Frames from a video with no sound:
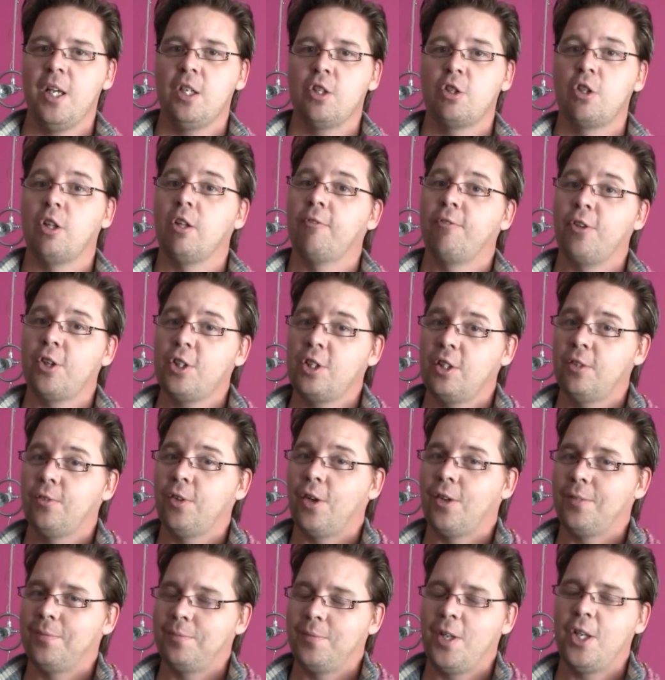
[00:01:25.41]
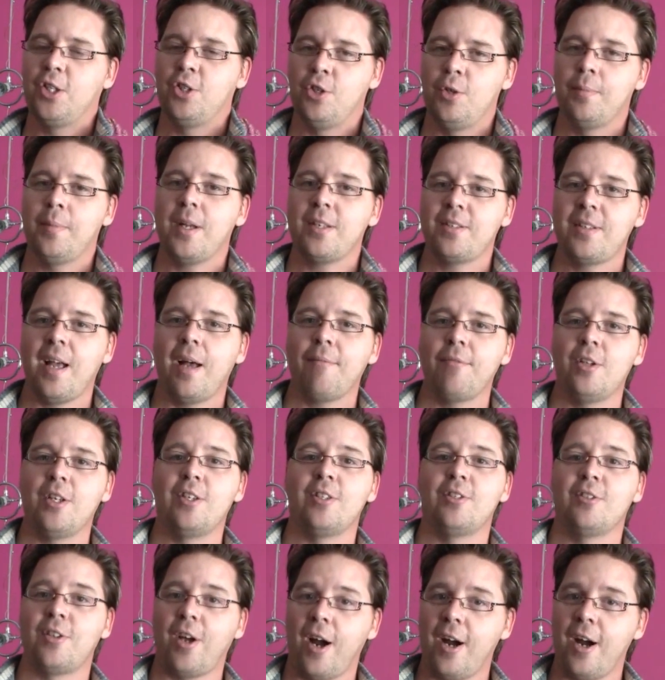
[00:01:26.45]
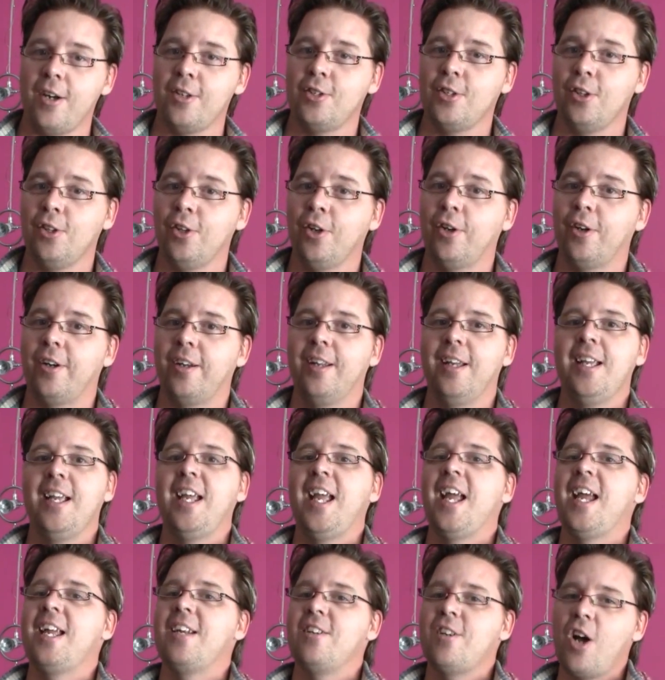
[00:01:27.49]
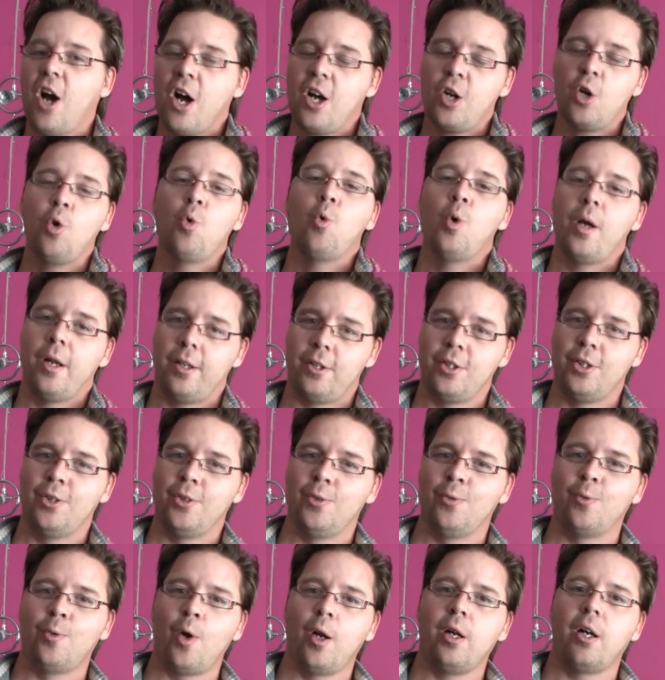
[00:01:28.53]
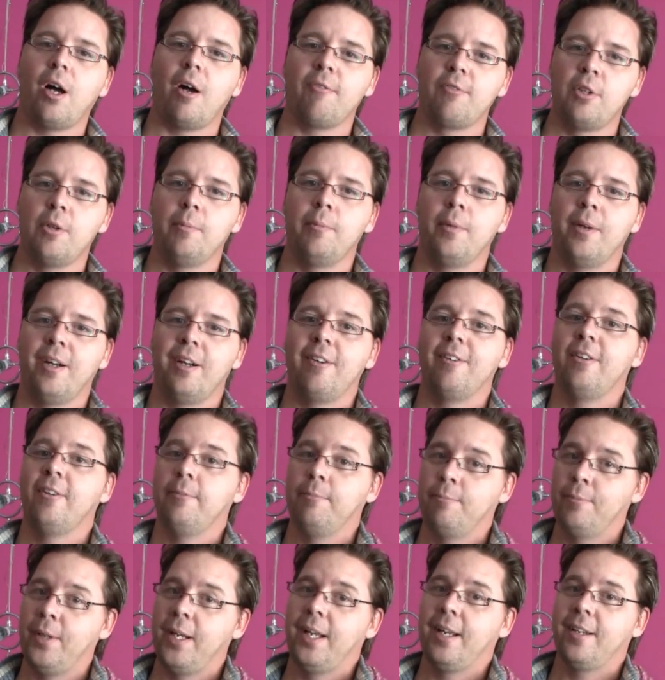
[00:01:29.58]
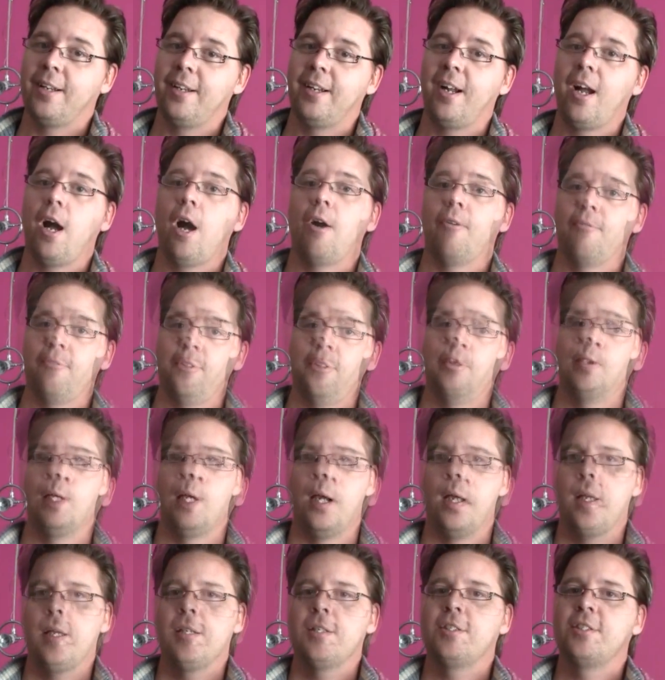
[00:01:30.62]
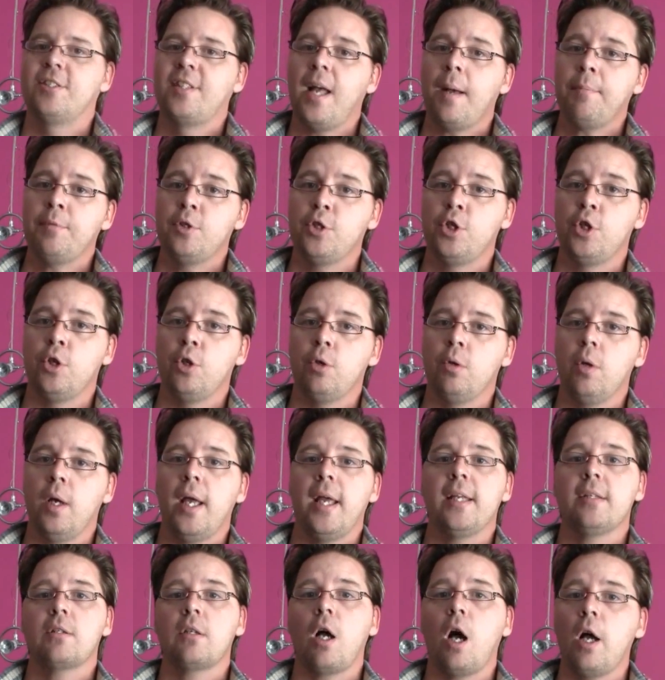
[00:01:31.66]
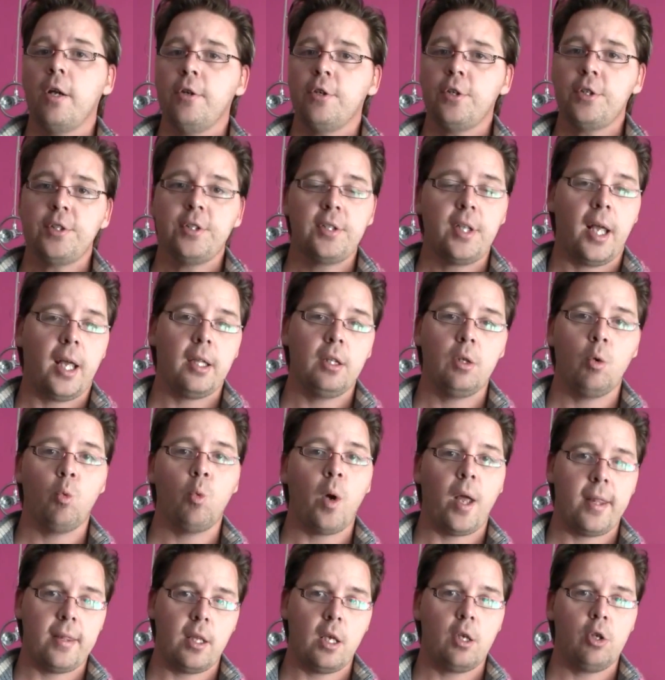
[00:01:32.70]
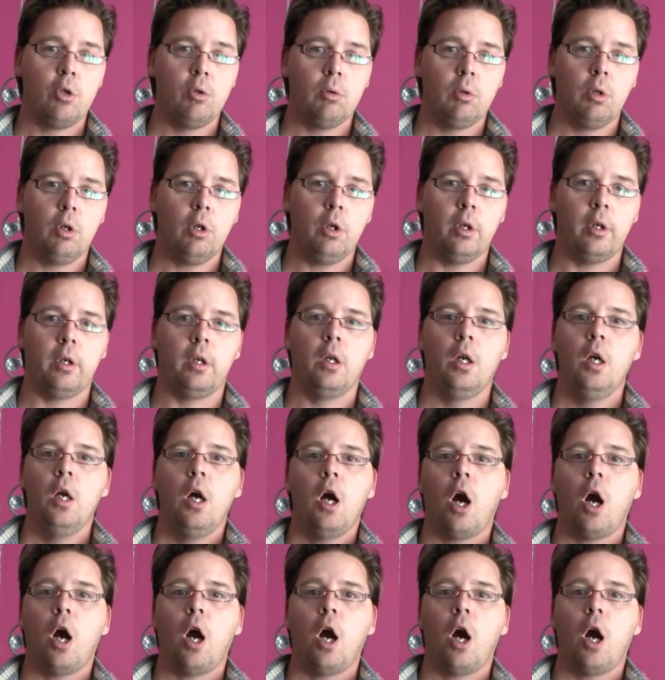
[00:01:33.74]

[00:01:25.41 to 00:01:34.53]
So the first of all is you must have the desire to learn and not quit right off the very beginning of reading. Step 2 is understand the way that you learn.